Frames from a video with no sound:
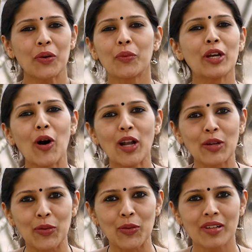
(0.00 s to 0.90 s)
We all
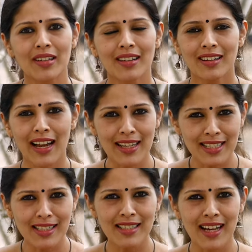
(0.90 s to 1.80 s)
know
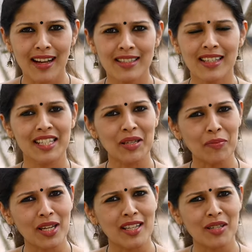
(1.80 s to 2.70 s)
classical dance is a
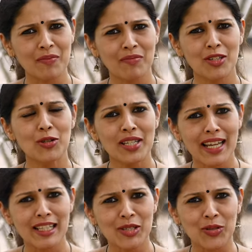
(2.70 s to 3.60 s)
medium to
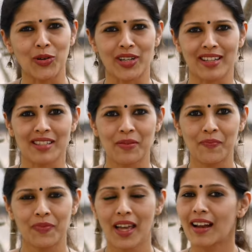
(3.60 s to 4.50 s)
tell stories.
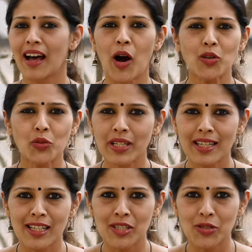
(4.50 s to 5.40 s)
And how do we
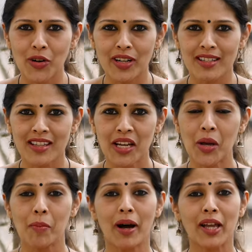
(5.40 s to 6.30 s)
tell stories?
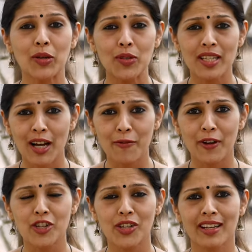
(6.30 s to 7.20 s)
By using our
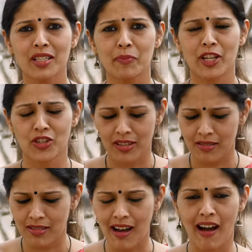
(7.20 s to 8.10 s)
facial
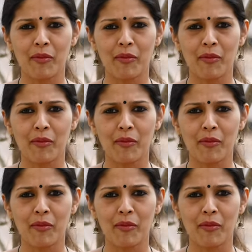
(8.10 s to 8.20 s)
expressions, our